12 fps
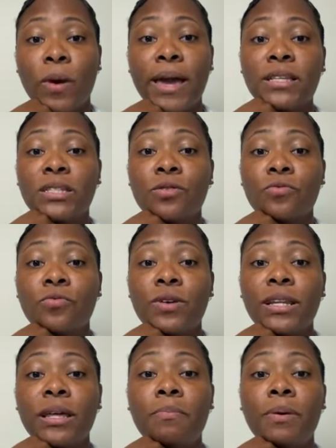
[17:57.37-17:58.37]
ways to
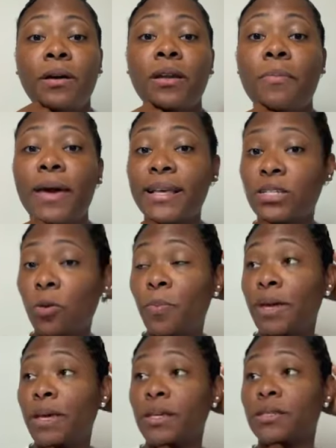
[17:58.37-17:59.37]
really build up
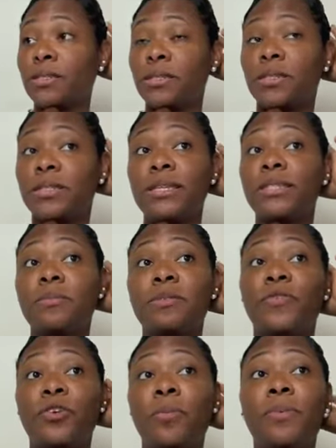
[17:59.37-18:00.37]
SOPs,
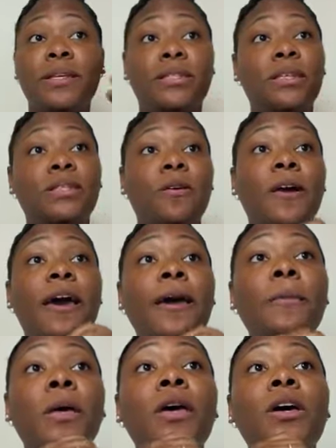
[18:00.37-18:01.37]
systems for your business.
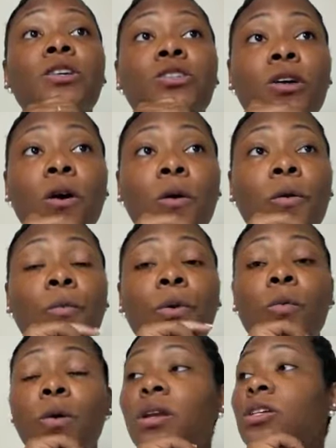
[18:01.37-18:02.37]
Okay. So
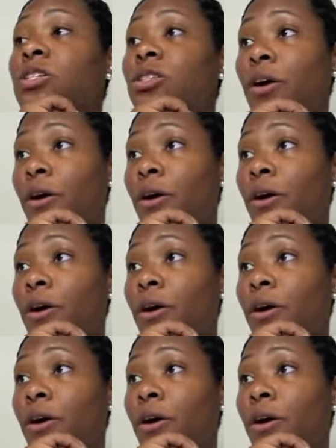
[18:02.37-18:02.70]
we want to